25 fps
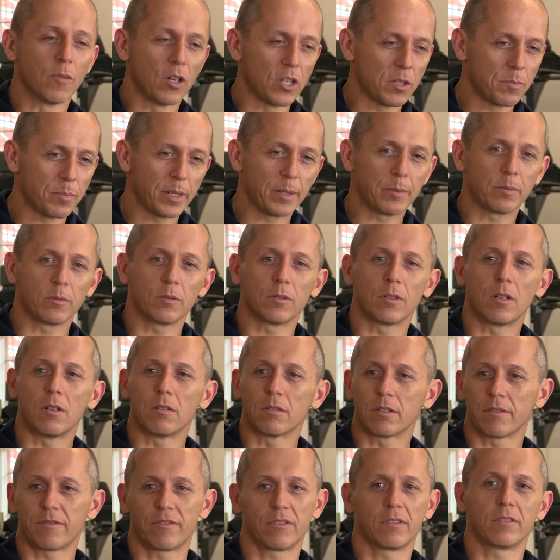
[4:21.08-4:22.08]
Most people will
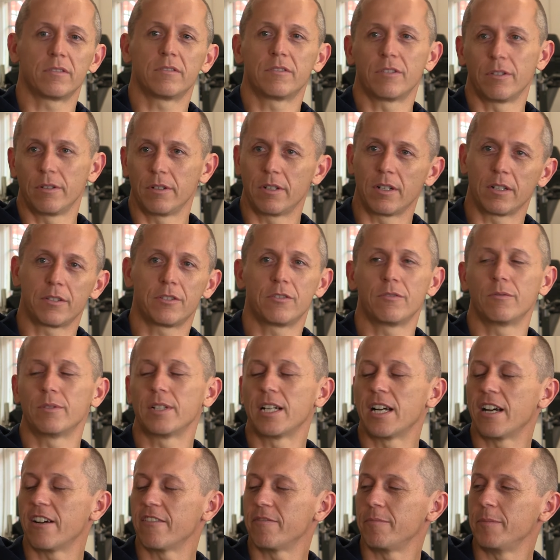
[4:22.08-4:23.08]
hold it for 2 to
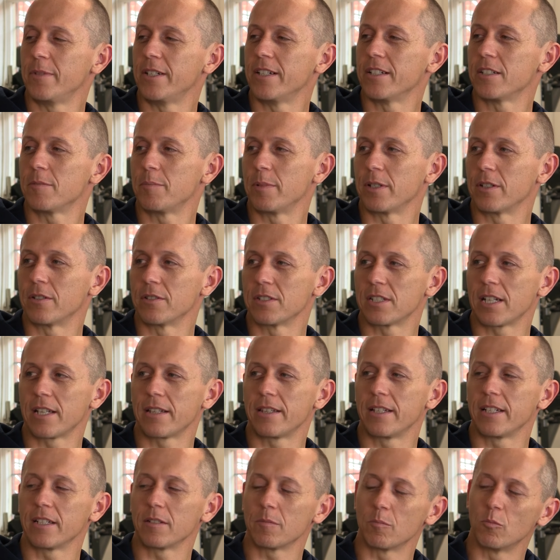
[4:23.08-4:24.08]
2.5 minutes because they
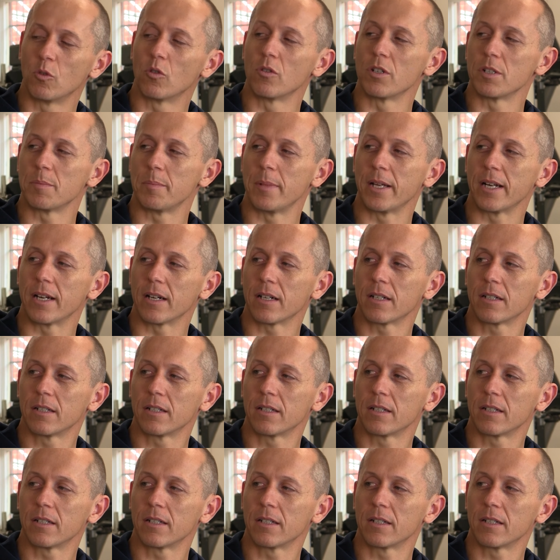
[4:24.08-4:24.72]
think more is better.